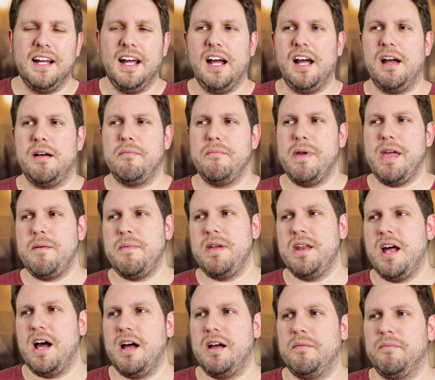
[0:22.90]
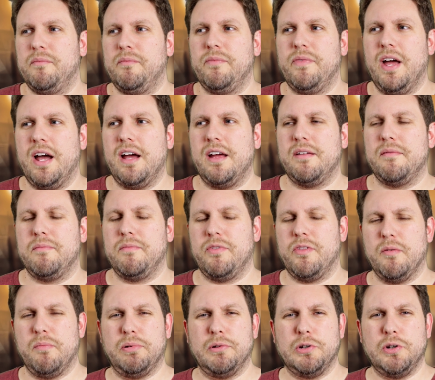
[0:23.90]
Uh, maybe not not
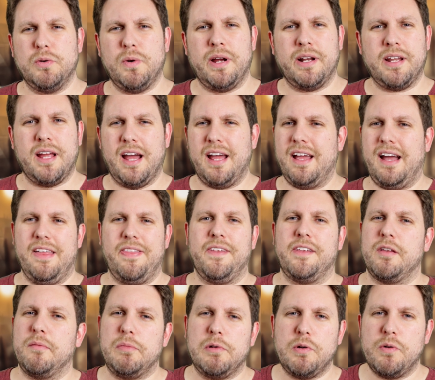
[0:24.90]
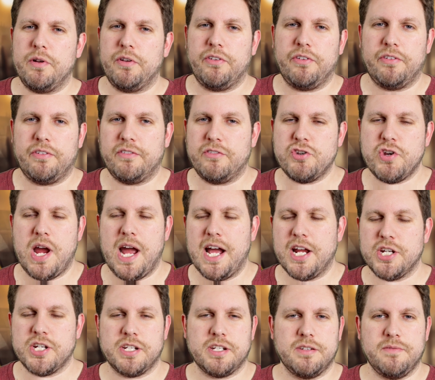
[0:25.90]
the blue one. I, I think the blue one's
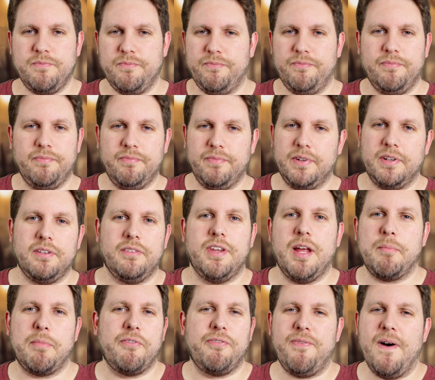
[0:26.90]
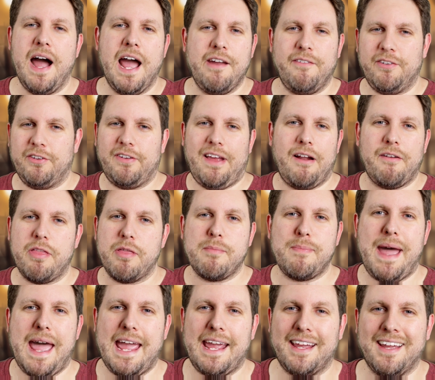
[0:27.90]
trash number five is out of the
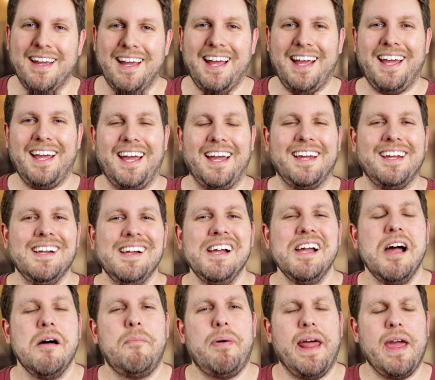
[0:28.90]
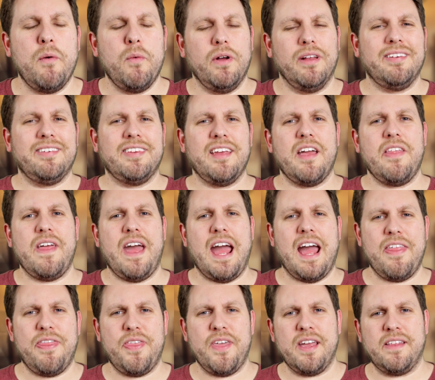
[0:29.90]
bag. but I will say that
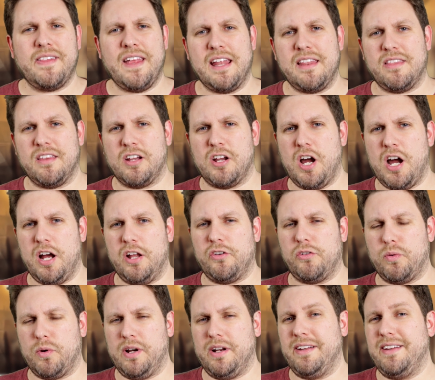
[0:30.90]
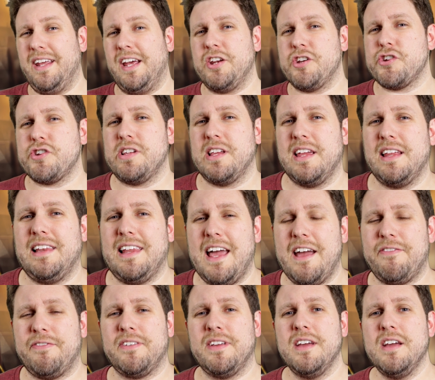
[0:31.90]
I think that the gods were intentionally
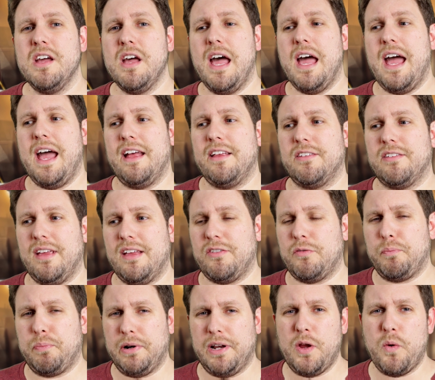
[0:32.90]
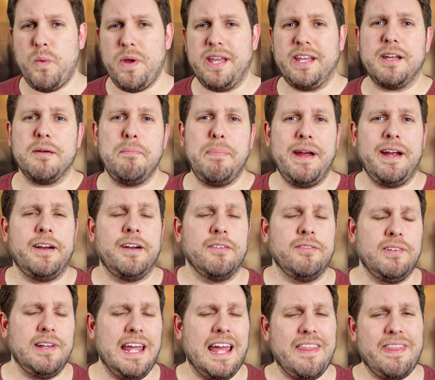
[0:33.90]
left as as pretty weak
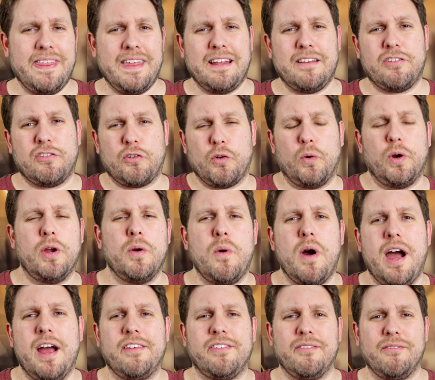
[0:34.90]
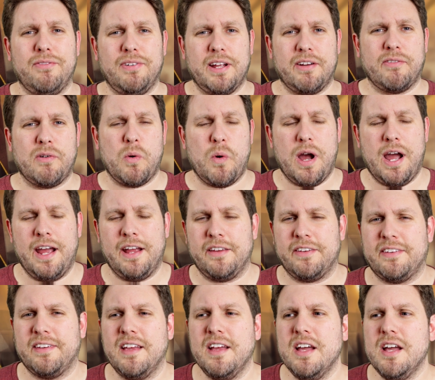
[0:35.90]
comparatively. I think story wise and flavor
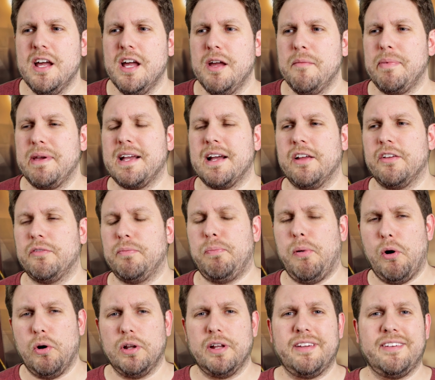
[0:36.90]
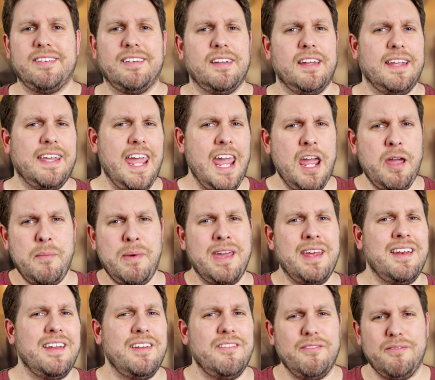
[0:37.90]
wise, because Bolas came
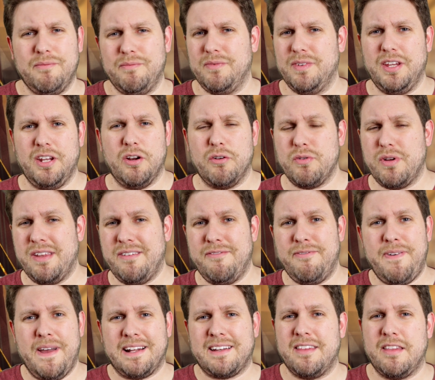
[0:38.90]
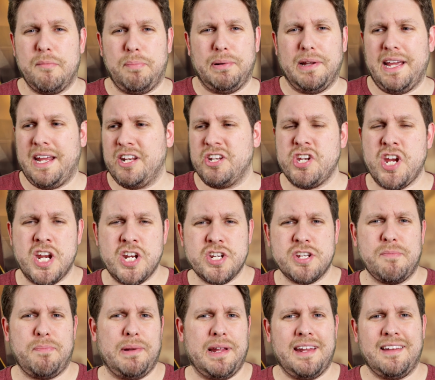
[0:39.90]
in and you know infected the plane, changed
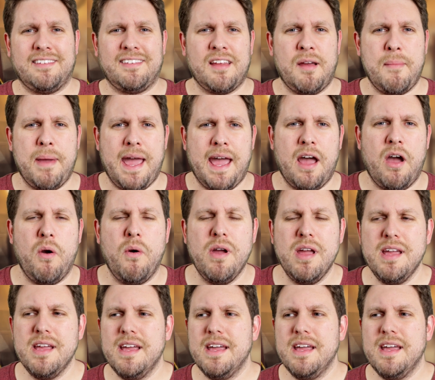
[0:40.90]
the plane somehow,